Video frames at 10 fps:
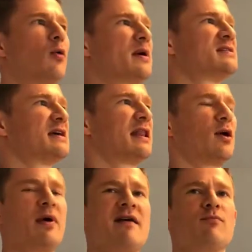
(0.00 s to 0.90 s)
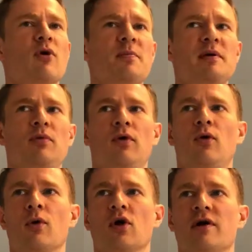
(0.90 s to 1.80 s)
when suddenly we have more people
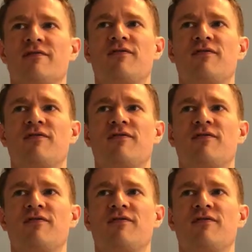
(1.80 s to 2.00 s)
who are of